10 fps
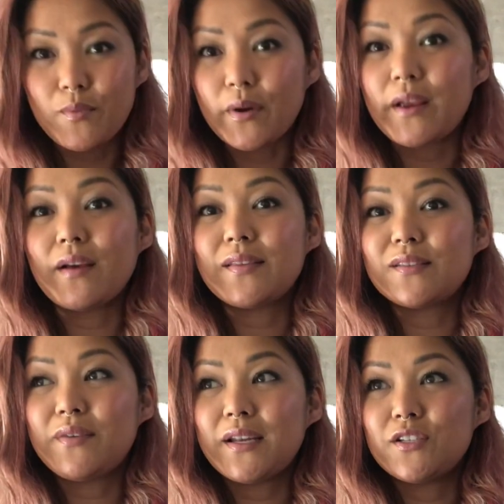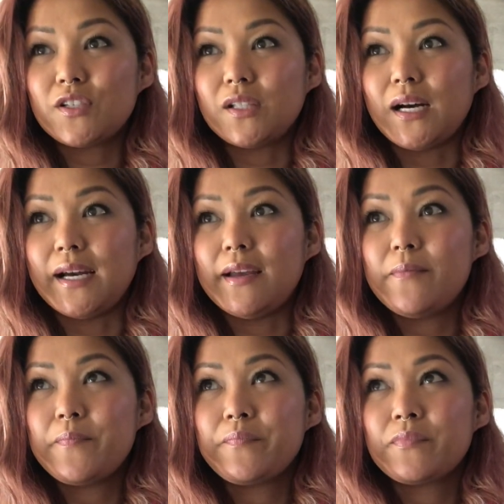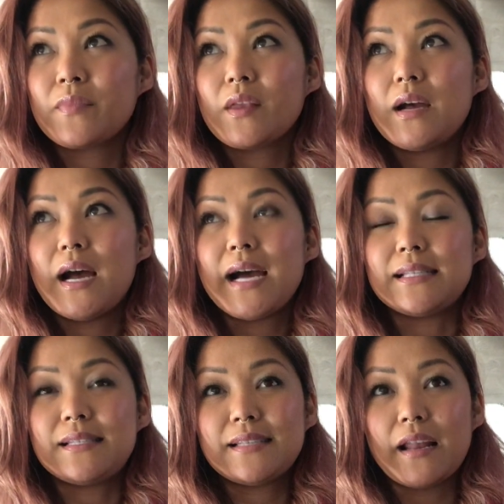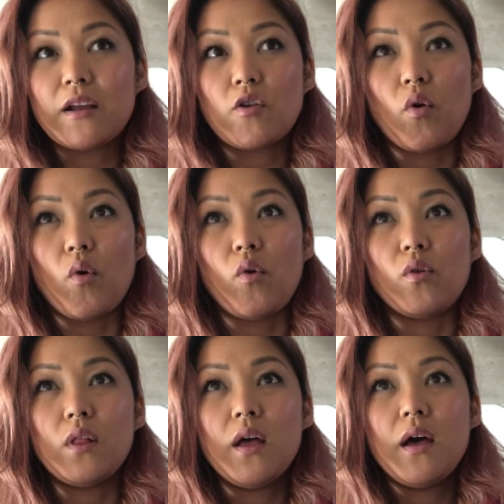working on this van in July, had set a goal